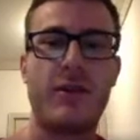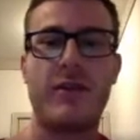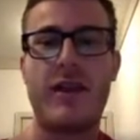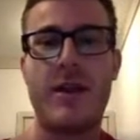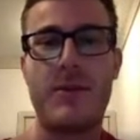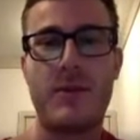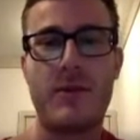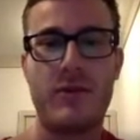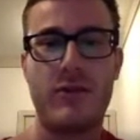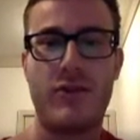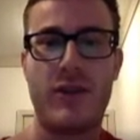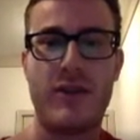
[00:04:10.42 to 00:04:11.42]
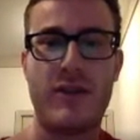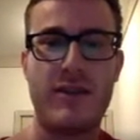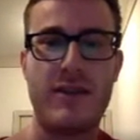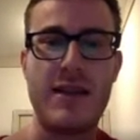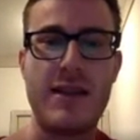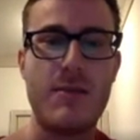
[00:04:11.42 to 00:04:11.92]
example, check the
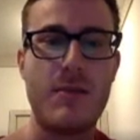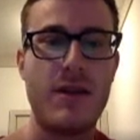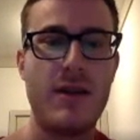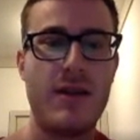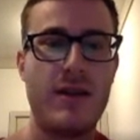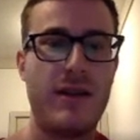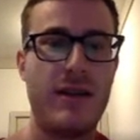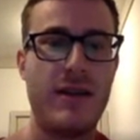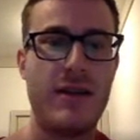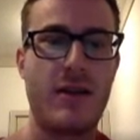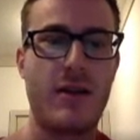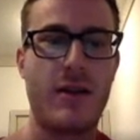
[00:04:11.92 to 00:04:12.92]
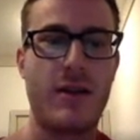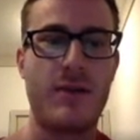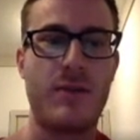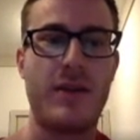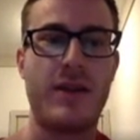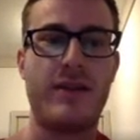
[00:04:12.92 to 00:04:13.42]
team that he currently
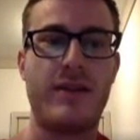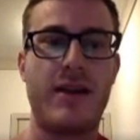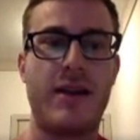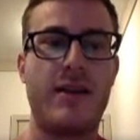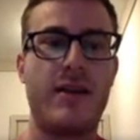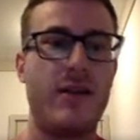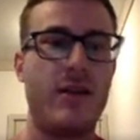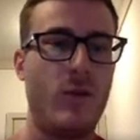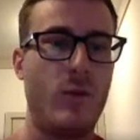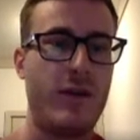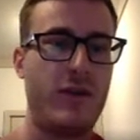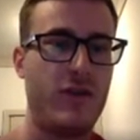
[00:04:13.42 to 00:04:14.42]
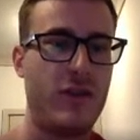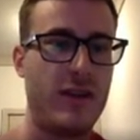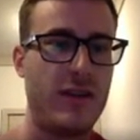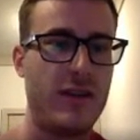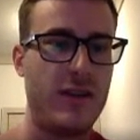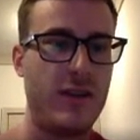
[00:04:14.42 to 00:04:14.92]
plays on, which
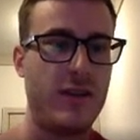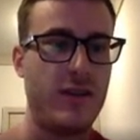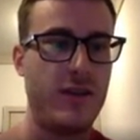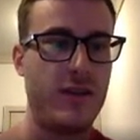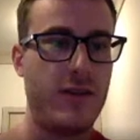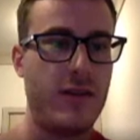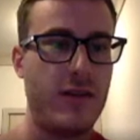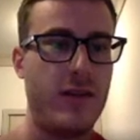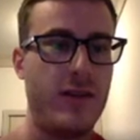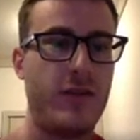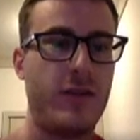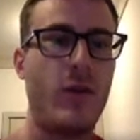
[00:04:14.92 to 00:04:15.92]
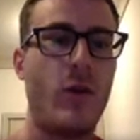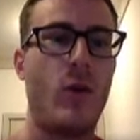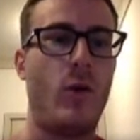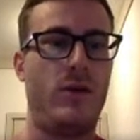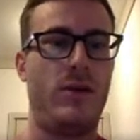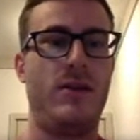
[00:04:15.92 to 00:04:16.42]
is
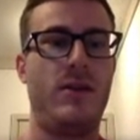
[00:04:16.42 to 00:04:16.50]
Seoul